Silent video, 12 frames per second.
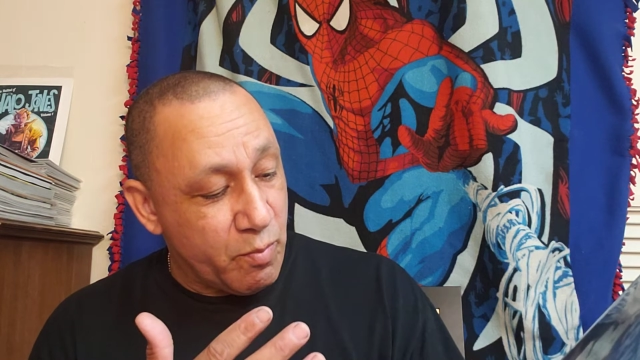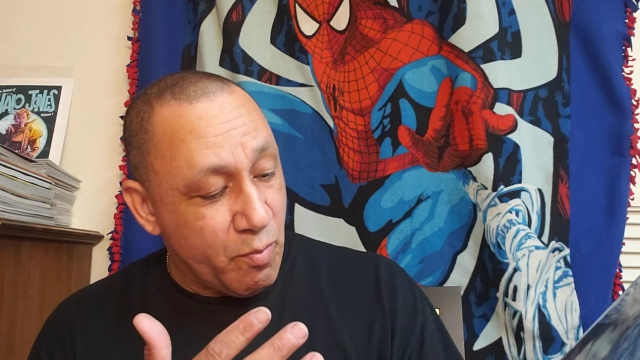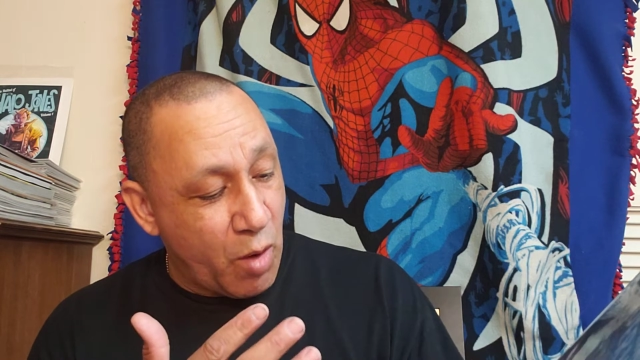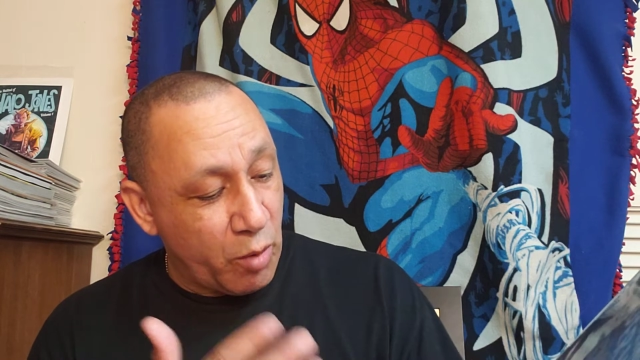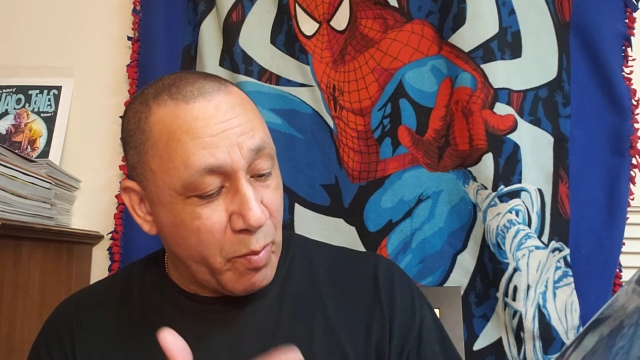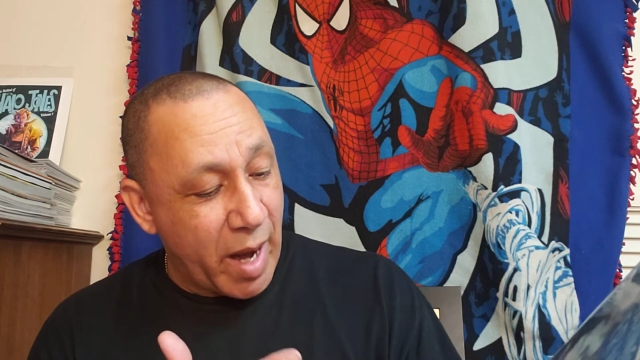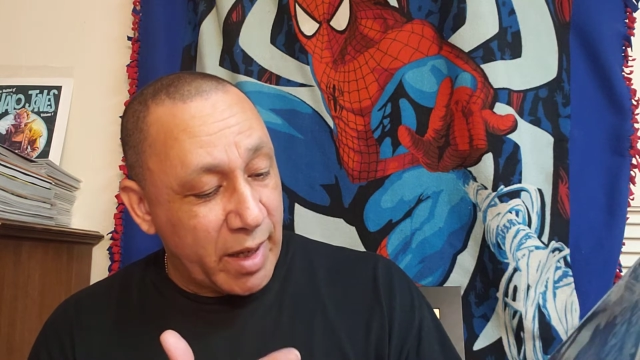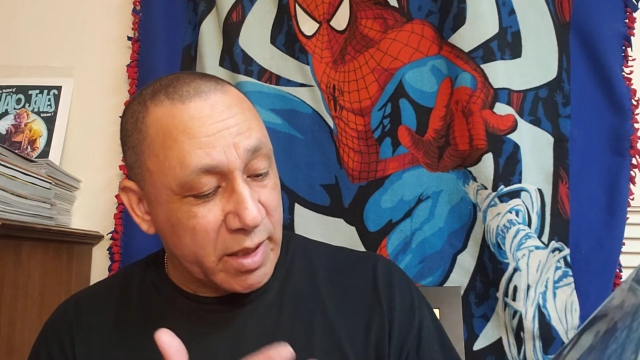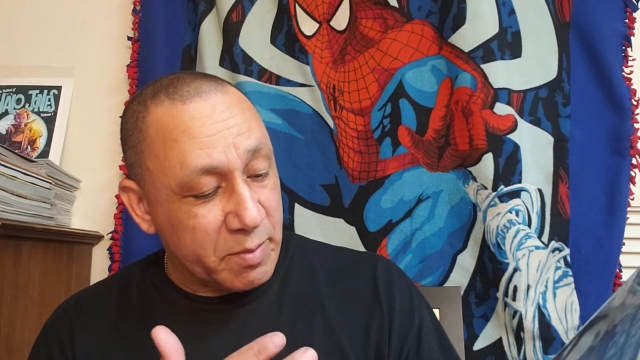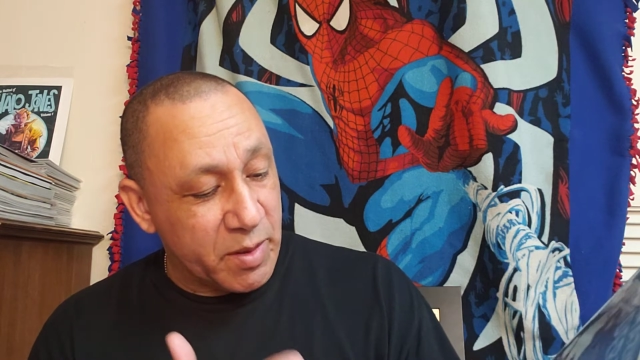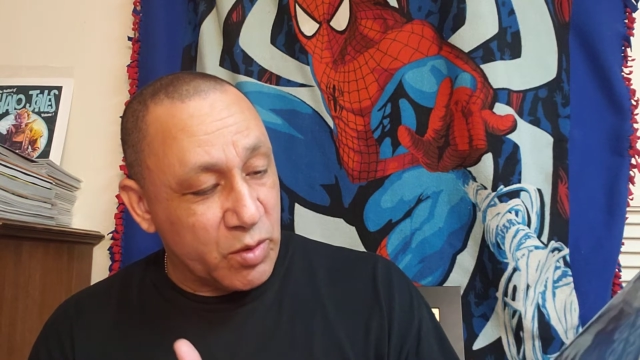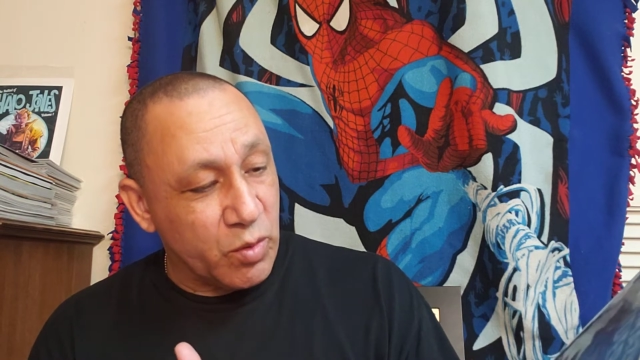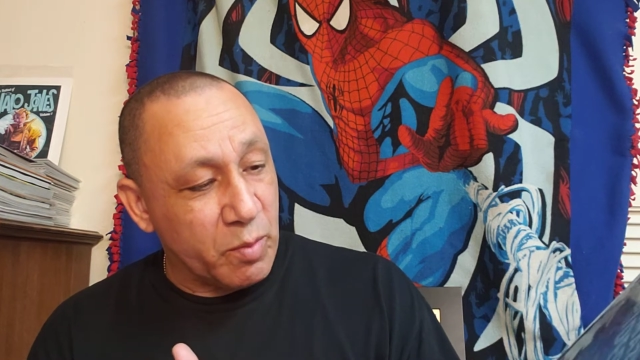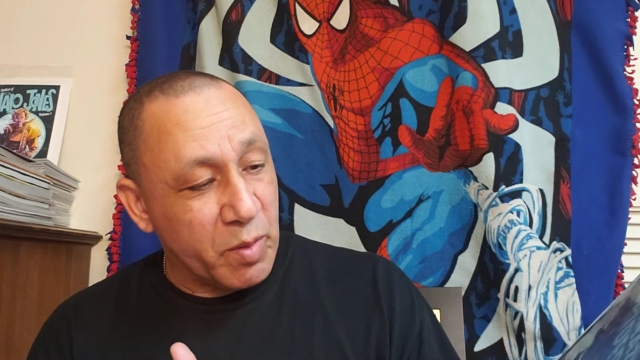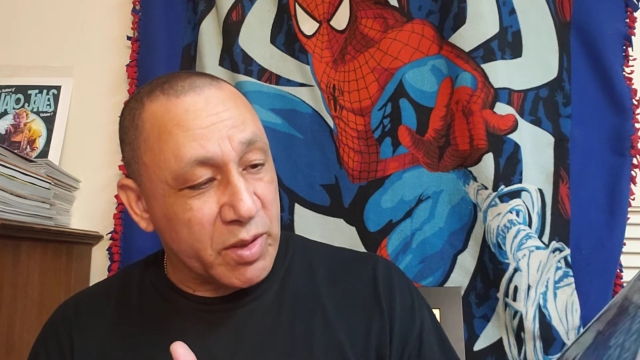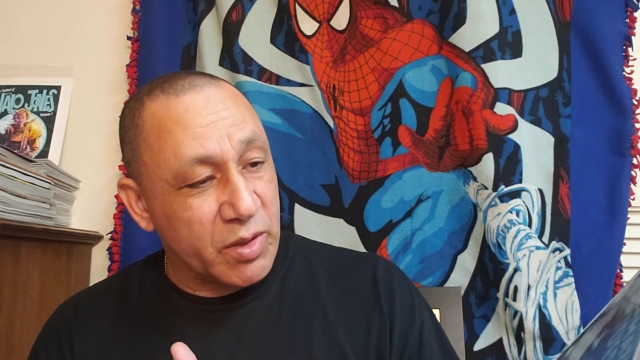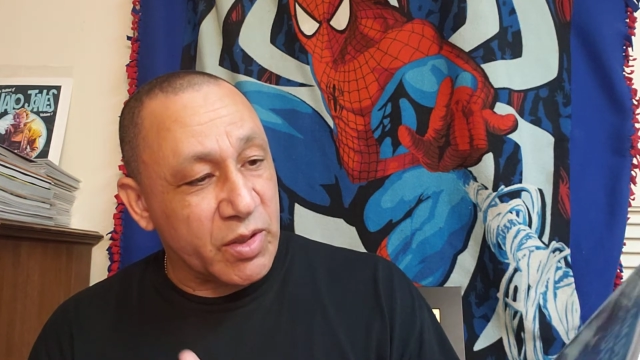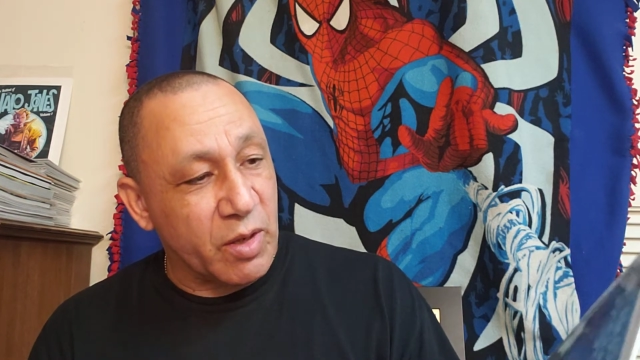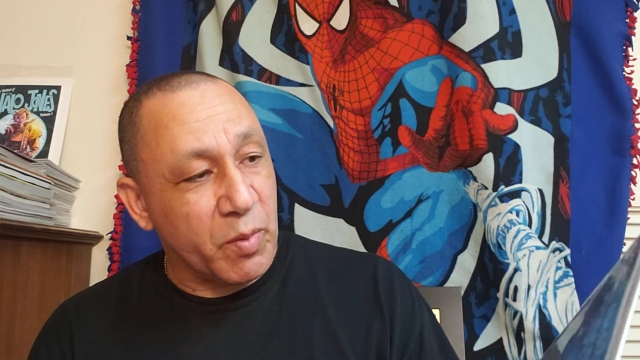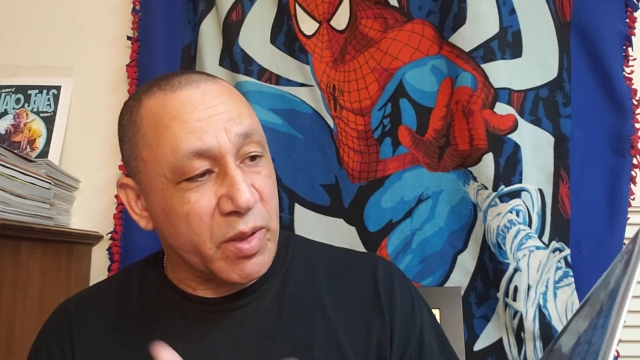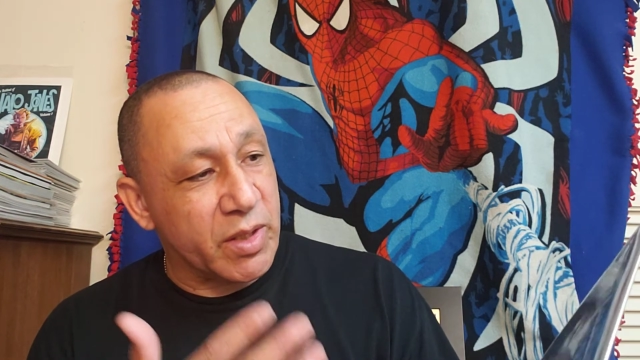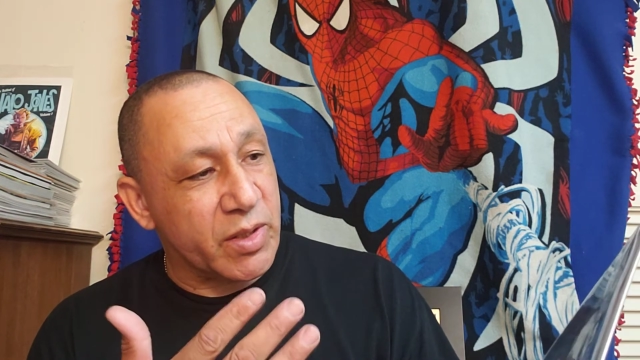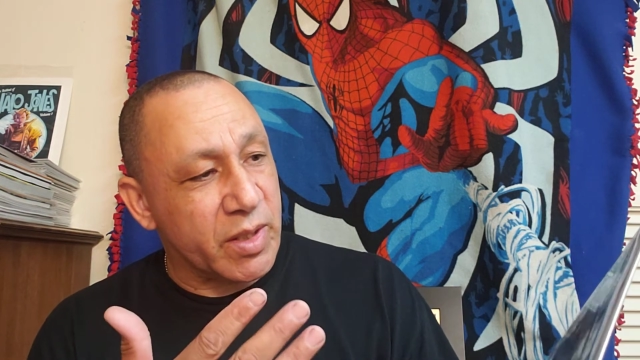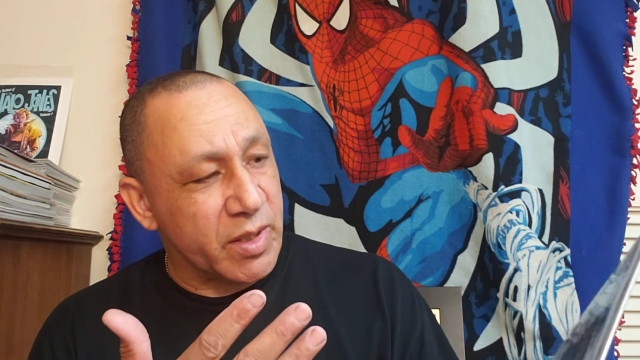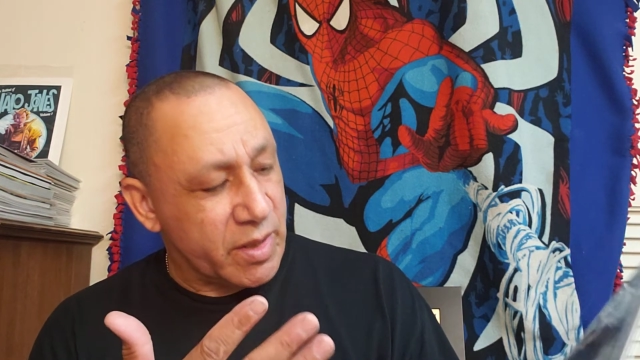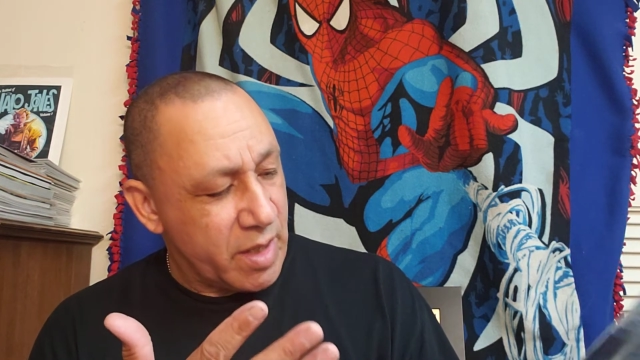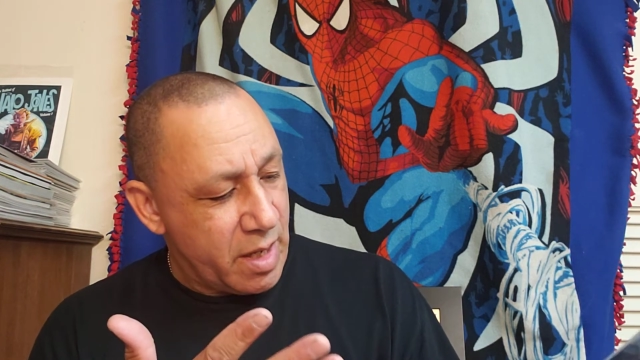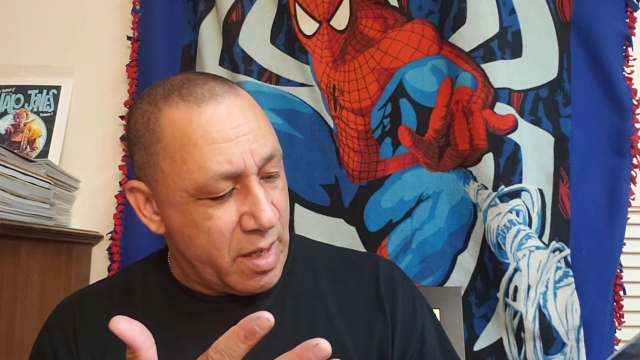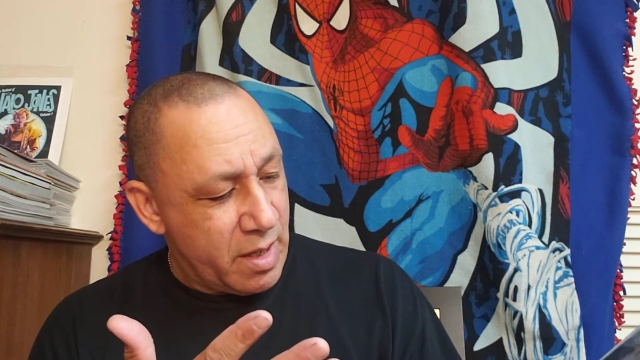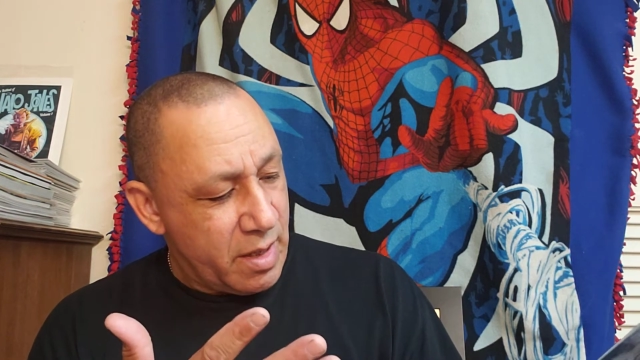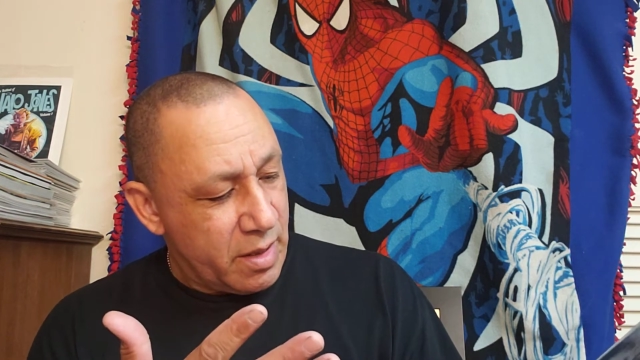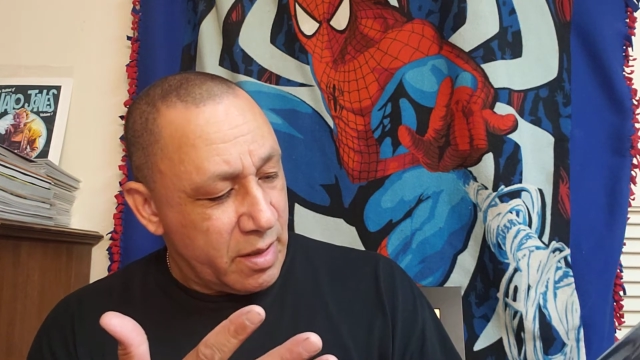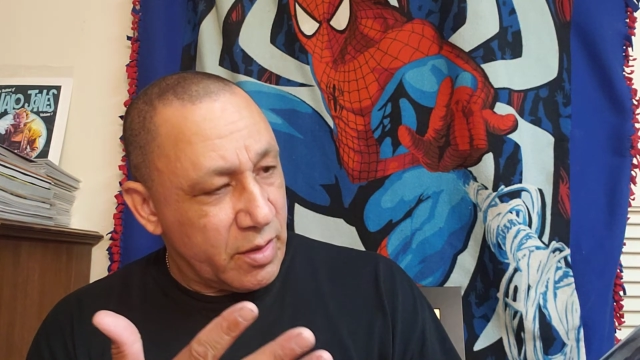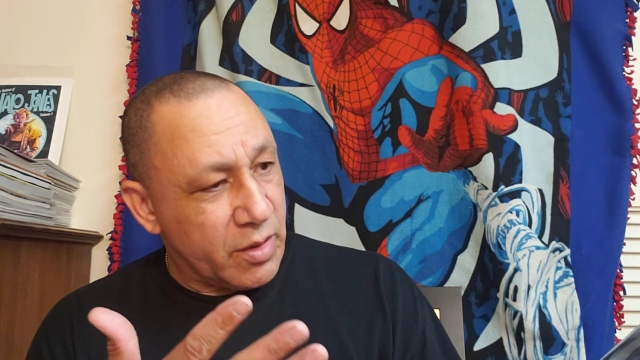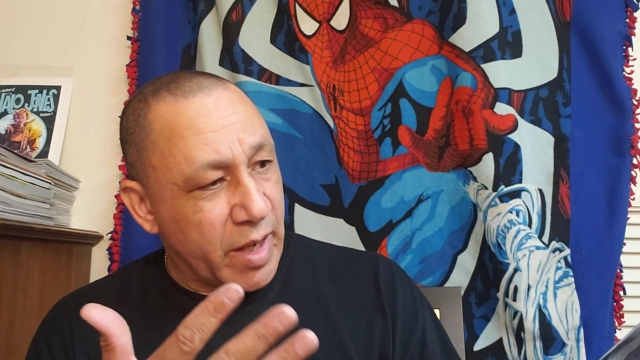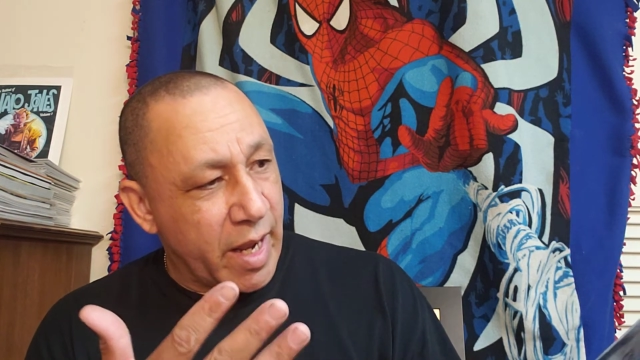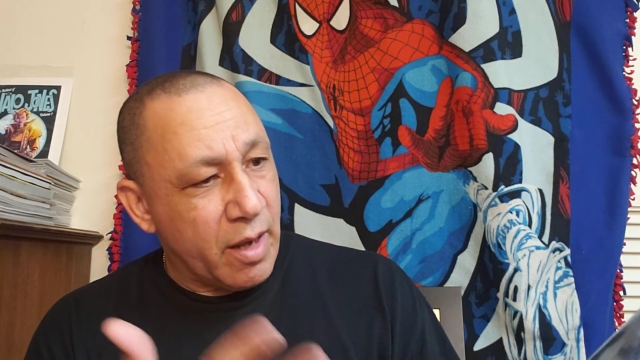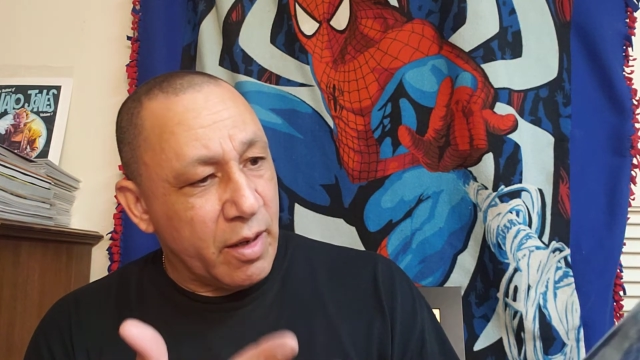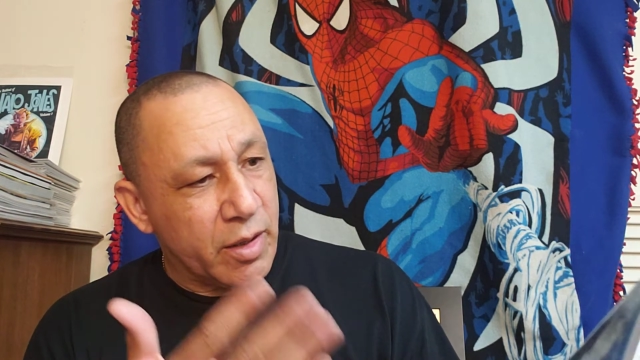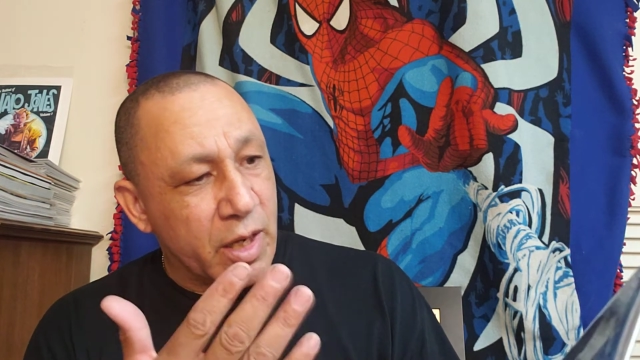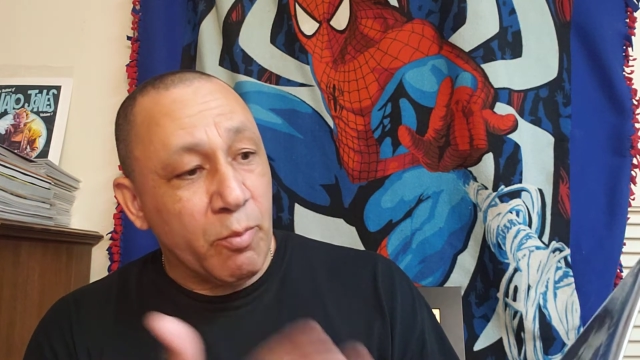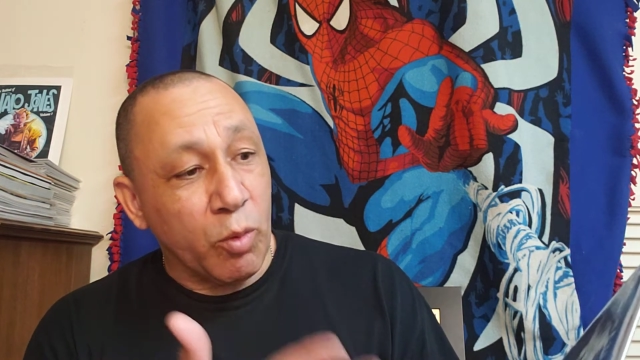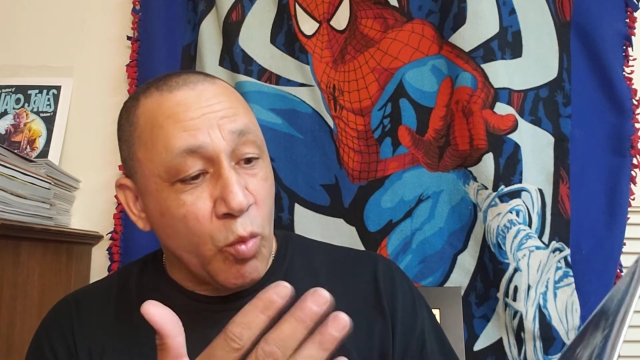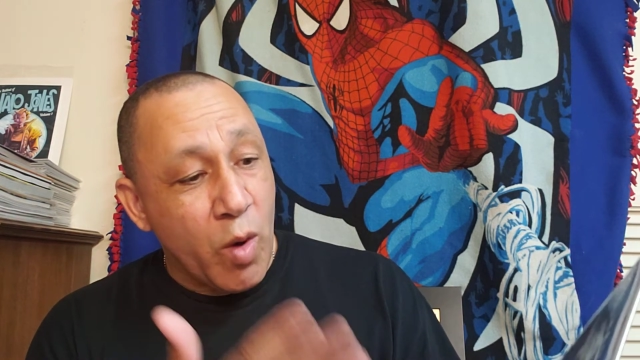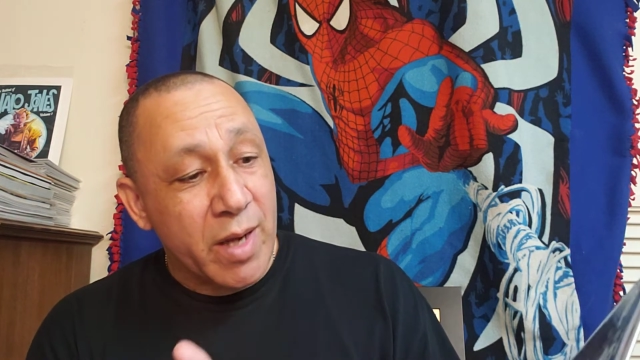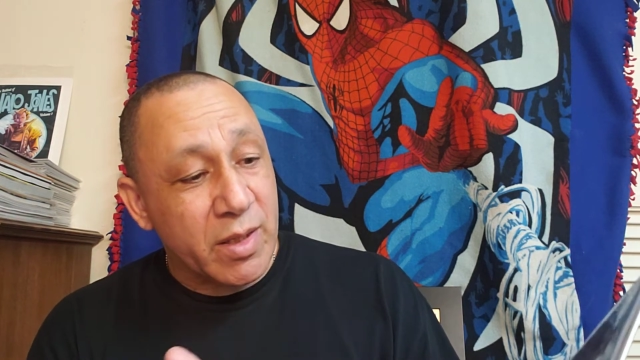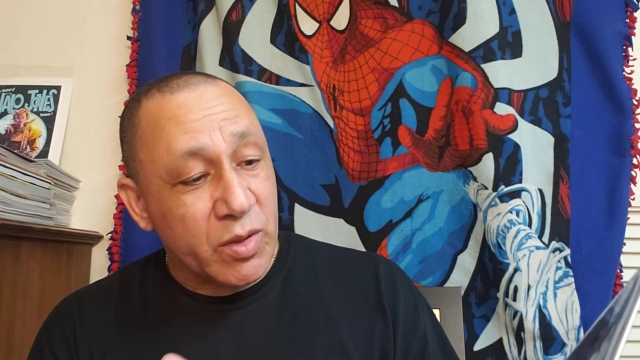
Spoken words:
Mark Bagley's been doing a bunch of stuff. But this is the number one.